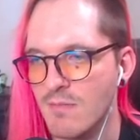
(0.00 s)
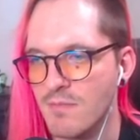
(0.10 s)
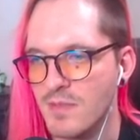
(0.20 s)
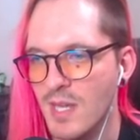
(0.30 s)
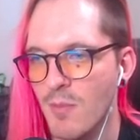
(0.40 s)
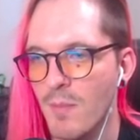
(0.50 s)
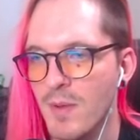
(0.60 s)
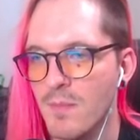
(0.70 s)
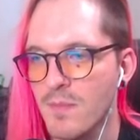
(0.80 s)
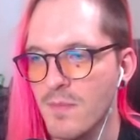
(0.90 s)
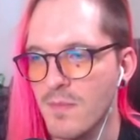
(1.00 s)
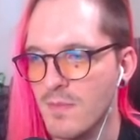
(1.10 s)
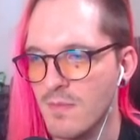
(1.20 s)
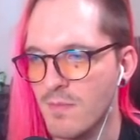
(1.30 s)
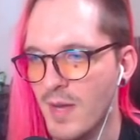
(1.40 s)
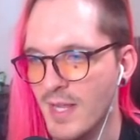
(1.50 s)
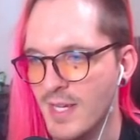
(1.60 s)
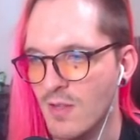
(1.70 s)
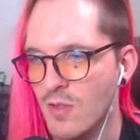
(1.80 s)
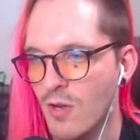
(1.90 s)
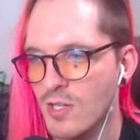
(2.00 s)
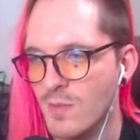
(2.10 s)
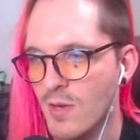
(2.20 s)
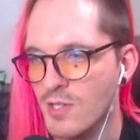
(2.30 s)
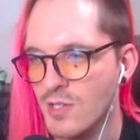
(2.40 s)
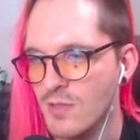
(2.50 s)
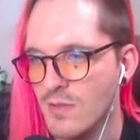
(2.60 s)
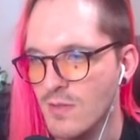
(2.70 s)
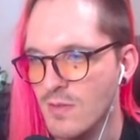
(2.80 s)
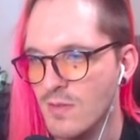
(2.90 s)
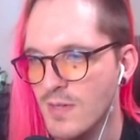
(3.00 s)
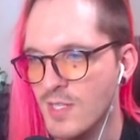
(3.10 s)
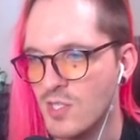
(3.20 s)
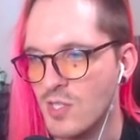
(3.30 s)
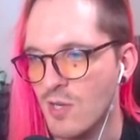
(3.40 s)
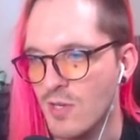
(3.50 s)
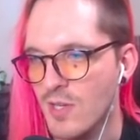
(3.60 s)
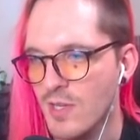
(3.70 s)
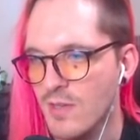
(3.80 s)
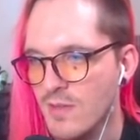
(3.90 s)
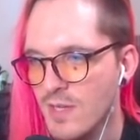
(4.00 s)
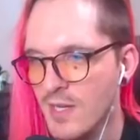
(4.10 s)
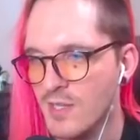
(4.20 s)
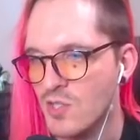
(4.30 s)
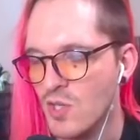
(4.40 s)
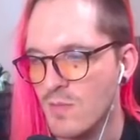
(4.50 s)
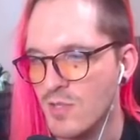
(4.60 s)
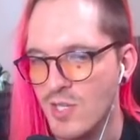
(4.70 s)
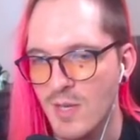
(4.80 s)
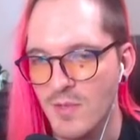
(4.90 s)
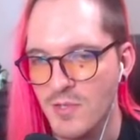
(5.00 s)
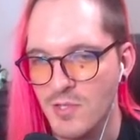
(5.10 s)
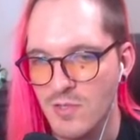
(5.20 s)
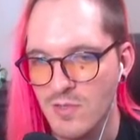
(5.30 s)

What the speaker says: sub-weapon by like a large margin. It's so good. It does so much damage.